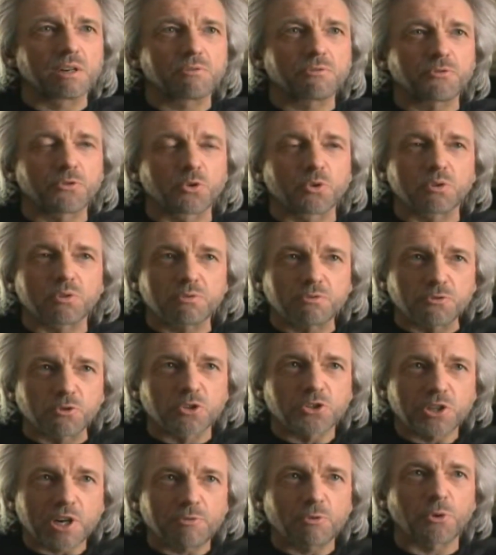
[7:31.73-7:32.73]
for
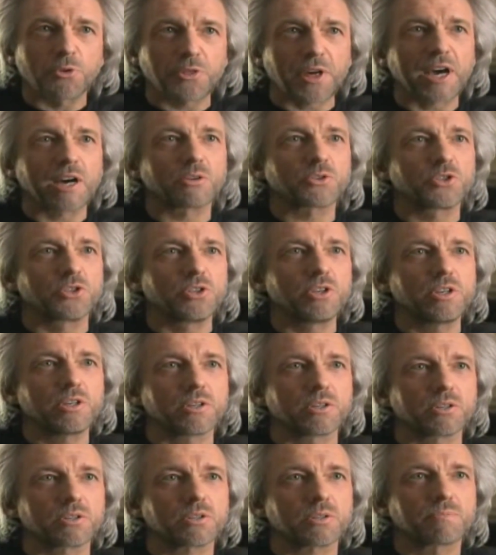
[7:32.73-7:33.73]
several thousand
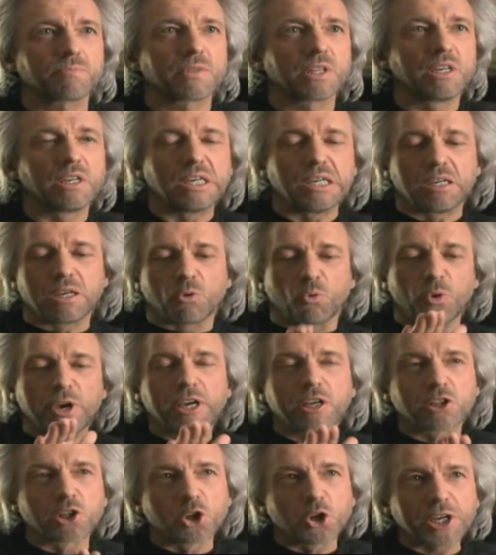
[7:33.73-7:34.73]
years. And we
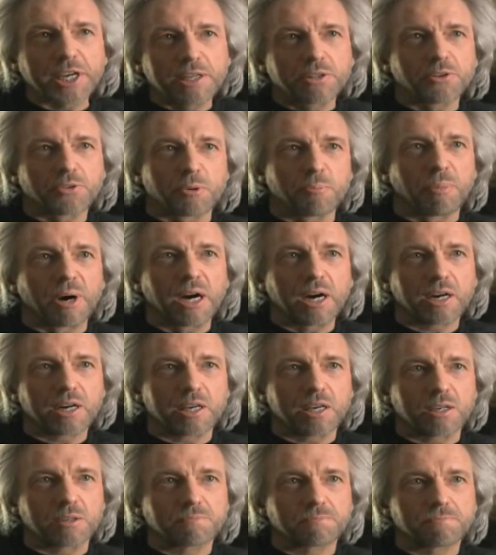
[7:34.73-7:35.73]
can look into the
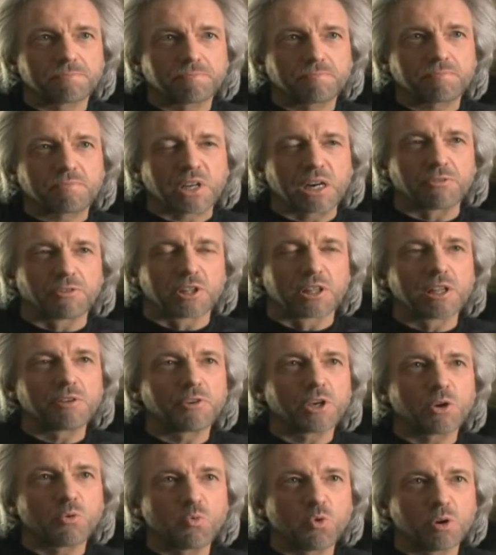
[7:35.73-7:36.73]
body of a
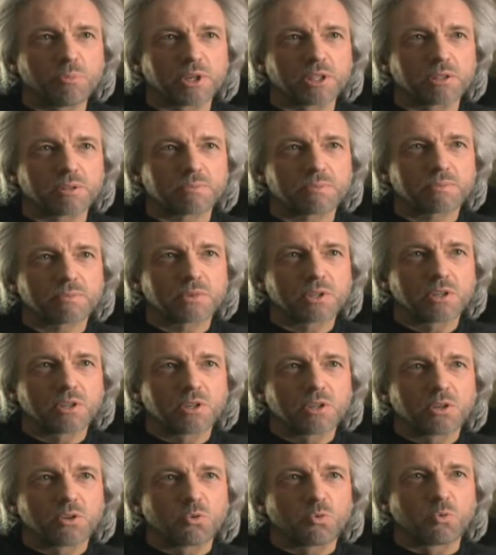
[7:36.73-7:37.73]
living woman
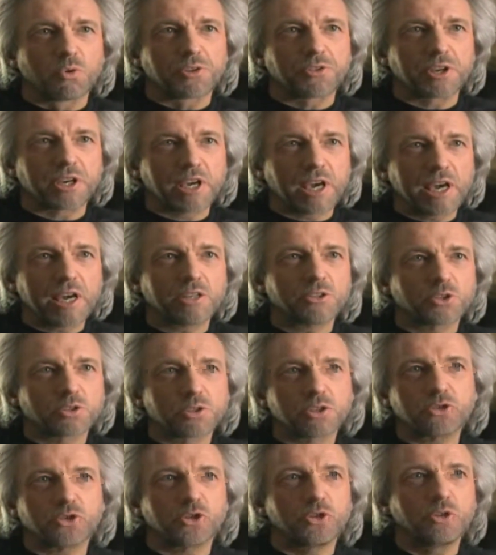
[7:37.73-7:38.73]
with a
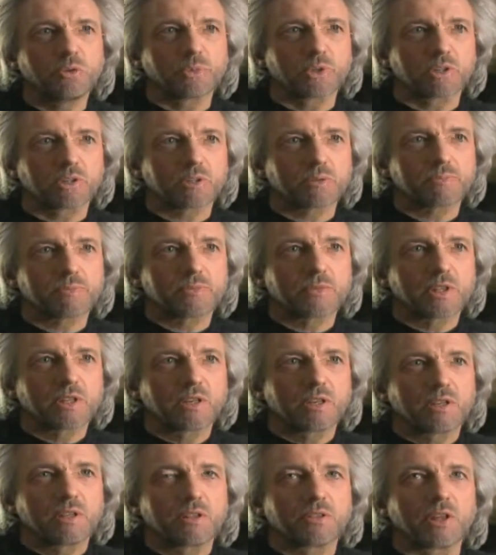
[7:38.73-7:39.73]
cancerous tumor
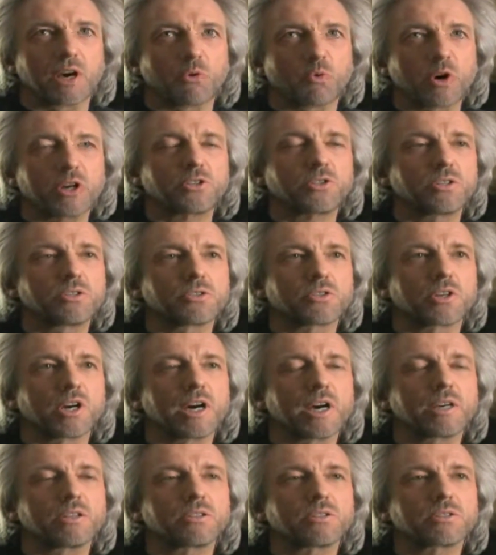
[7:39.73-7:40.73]
that Western
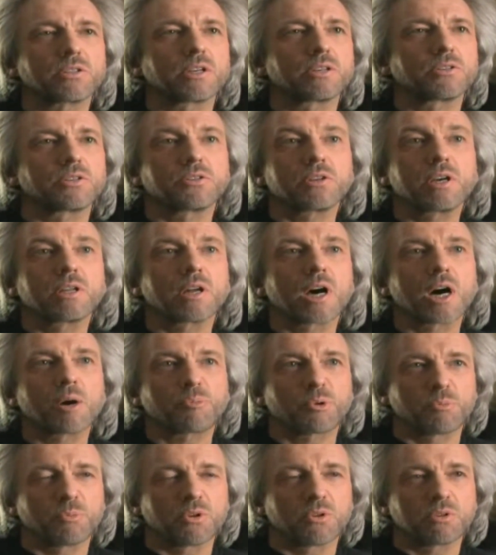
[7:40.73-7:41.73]
science says is
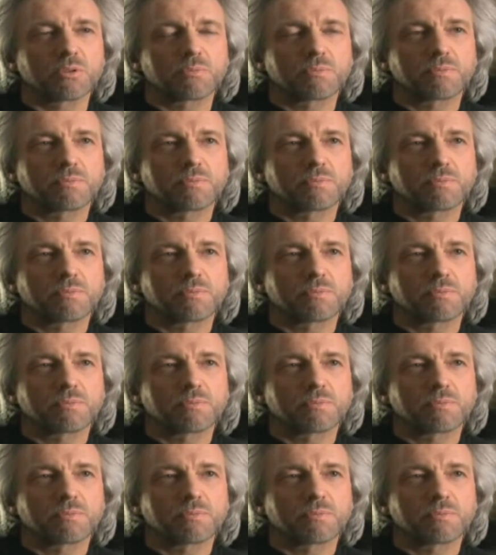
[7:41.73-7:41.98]
inoperable.